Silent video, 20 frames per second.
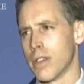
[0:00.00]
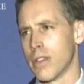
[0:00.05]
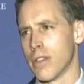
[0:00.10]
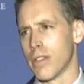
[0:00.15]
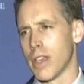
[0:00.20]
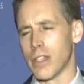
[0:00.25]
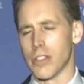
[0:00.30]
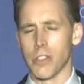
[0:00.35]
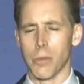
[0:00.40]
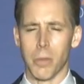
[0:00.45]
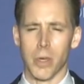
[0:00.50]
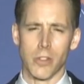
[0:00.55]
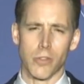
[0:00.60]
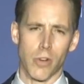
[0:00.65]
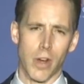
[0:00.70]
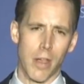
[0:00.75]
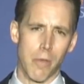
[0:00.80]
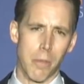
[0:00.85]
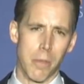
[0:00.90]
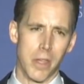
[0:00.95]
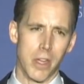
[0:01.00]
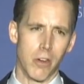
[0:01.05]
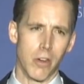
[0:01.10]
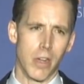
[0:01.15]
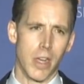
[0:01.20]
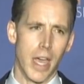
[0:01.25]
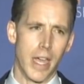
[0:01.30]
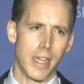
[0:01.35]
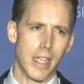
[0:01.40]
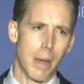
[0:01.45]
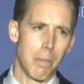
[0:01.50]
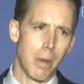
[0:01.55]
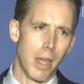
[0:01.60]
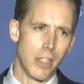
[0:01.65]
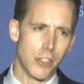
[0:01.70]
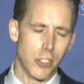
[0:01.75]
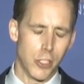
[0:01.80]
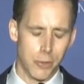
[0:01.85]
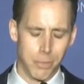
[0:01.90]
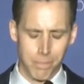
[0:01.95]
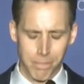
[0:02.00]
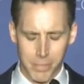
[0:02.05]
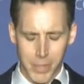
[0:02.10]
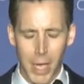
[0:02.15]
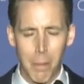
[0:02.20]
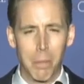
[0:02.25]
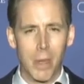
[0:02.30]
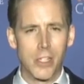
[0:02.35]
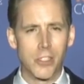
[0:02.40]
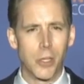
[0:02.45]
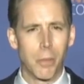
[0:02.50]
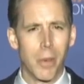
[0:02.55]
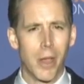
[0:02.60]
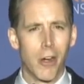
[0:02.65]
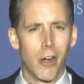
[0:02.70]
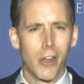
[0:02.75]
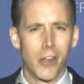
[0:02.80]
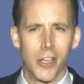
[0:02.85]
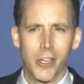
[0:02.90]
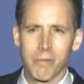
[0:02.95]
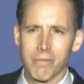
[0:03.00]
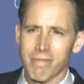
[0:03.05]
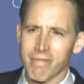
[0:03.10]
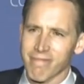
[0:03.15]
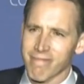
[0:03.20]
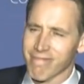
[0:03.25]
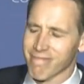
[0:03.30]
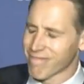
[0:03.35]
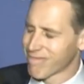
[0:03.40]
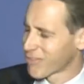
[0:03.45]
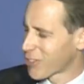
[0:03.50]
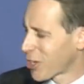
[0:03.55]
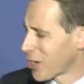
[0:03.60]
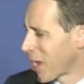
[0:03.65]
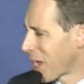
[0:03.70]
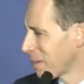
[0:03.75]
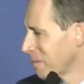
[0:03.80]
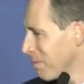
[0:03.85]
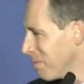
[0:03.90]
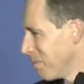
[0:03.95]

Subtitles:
Thanks so much for having me here tonight. God bless you. God bless America. Good night.